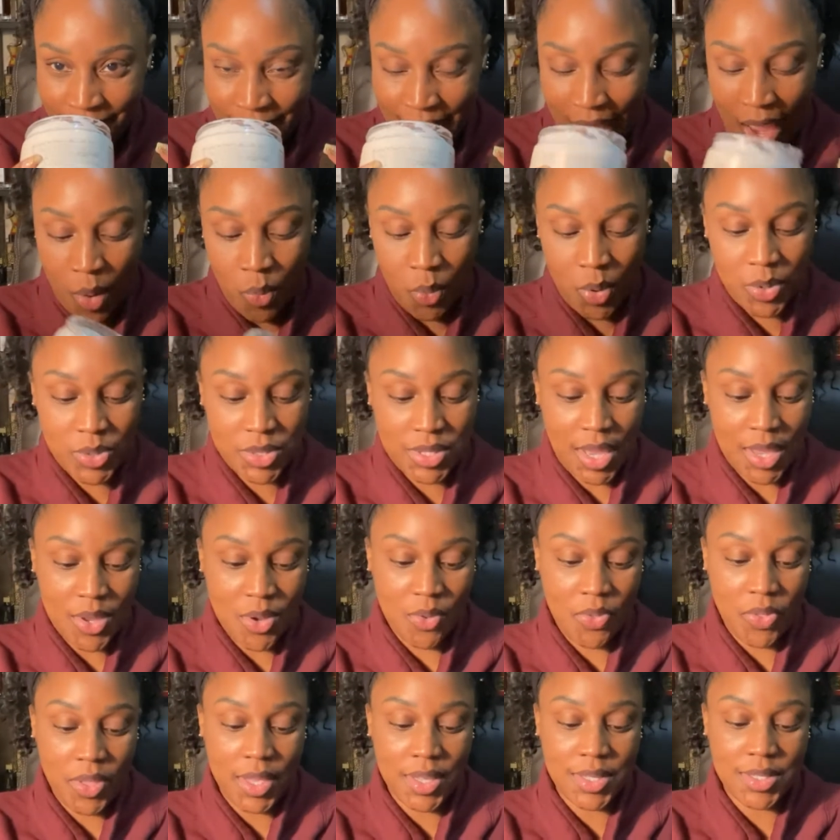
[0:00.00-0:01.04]
I will tell
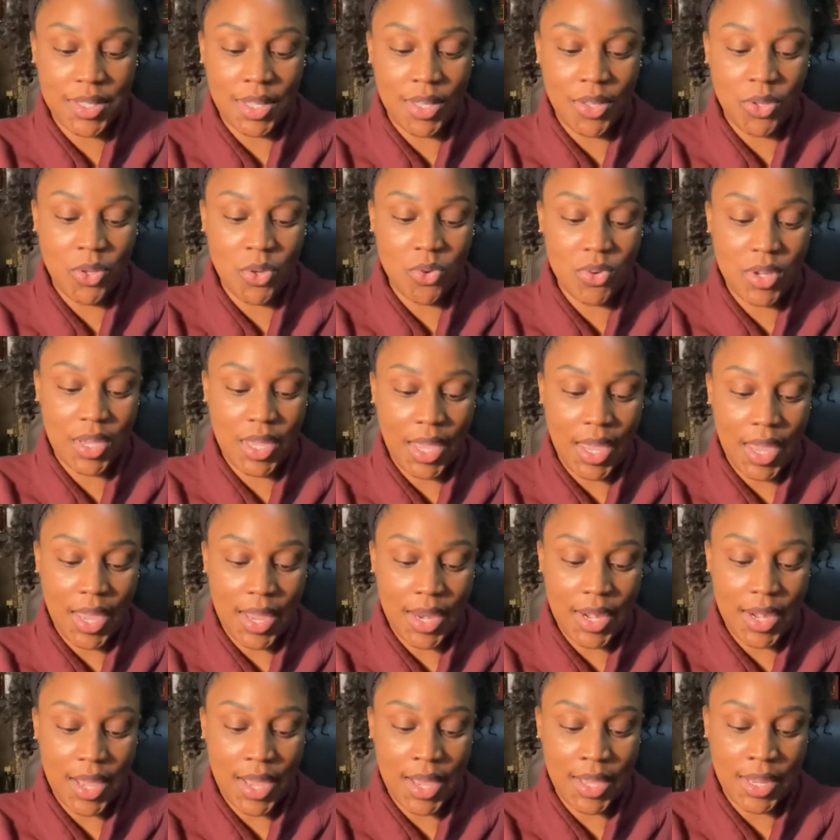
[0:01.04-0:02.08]
you this, you
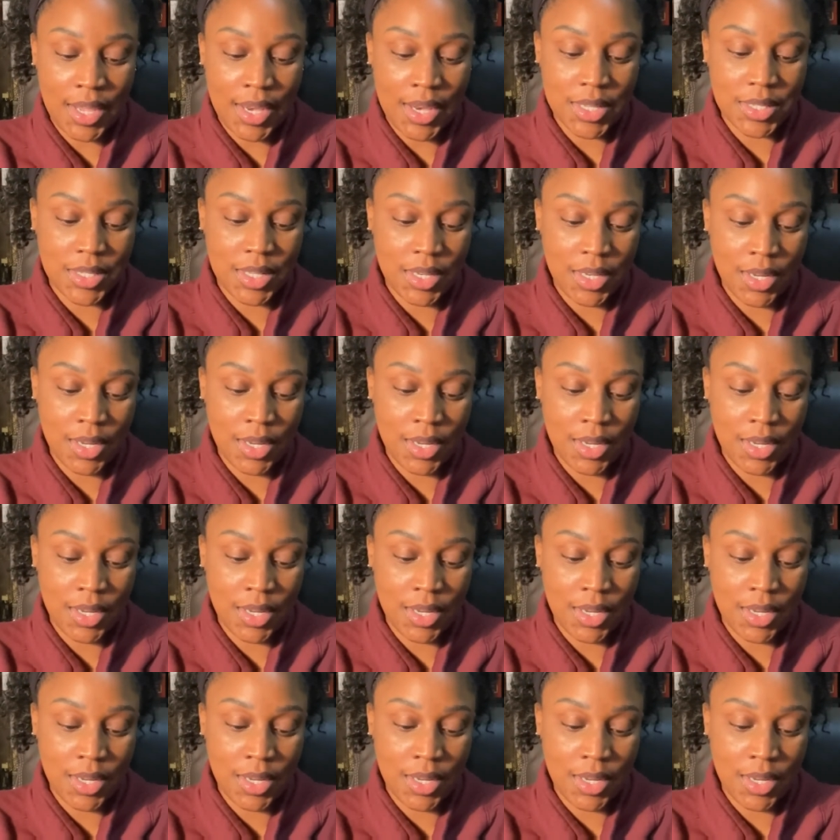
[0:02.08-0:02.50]
cannot, it is